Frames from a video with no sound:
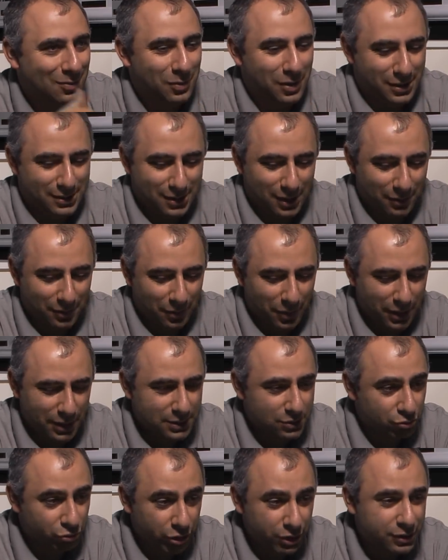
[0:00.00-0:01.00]
be something. But
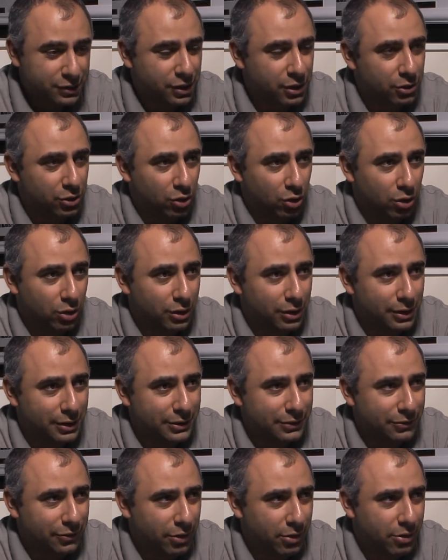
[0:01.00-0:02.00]
it's risky though.
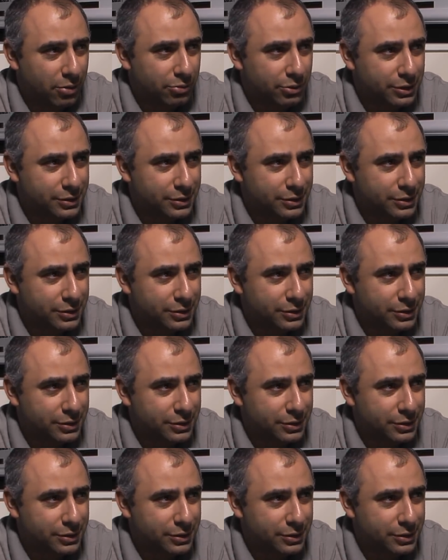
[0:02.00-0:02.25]
Very